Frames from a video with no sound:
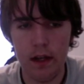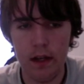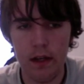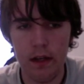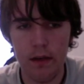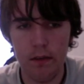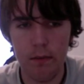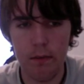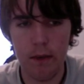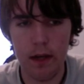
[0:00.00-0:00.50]

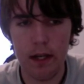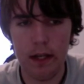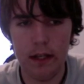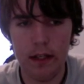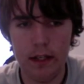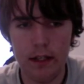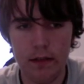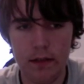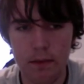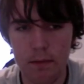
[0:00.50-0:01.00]
The weight
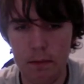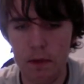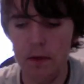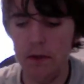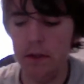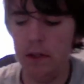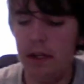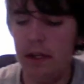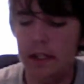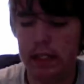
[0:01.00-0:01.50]

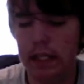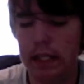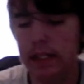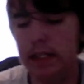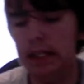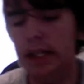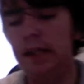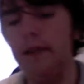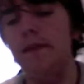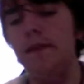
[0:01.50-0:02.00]
distribution, as I
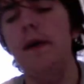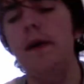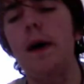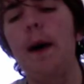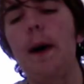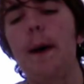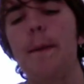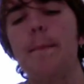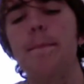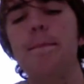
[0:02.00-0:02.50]
said,
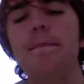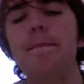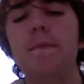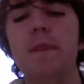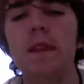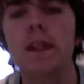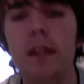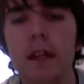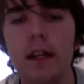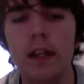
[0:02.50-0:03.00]
a
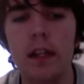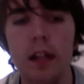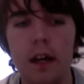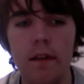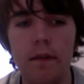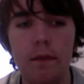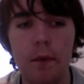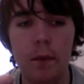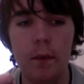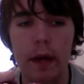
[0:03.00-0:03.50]
lot
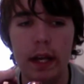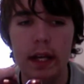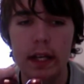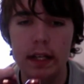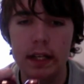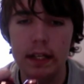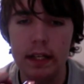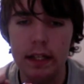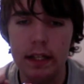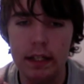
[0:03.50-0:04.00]
of the weight
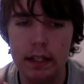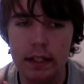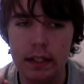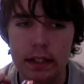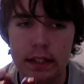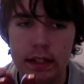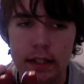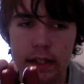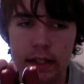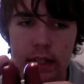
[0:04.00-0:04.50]

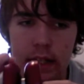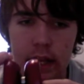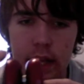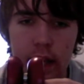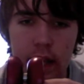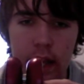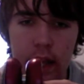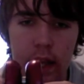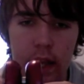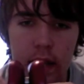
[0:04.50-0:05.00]
is
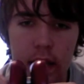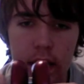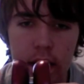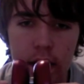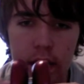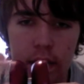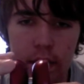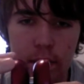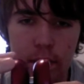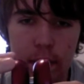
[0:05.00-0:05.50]

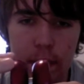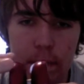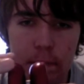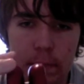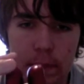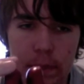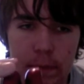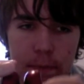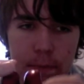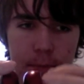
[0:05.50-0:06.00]
on the
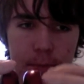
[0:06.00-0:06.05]
rims,